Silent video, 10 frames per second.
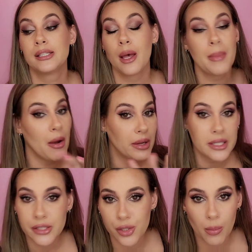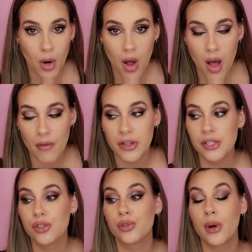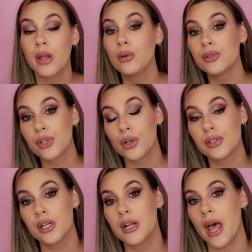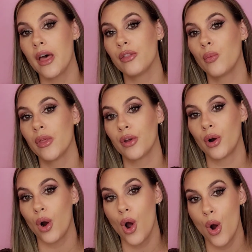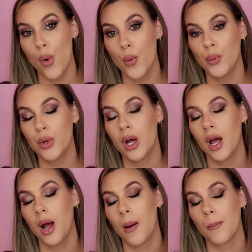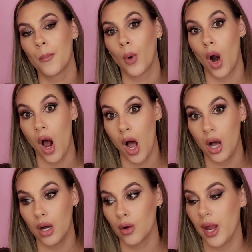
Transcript: Somehow he gets her bra off. He strangles her to death with her own bra.